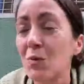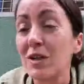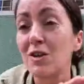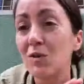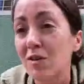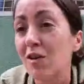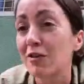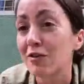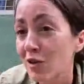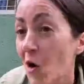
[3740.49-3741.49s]
which use a
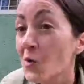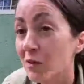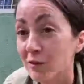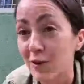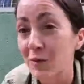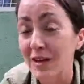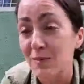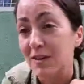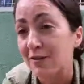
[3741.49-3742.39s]
lot of tonal phonemes,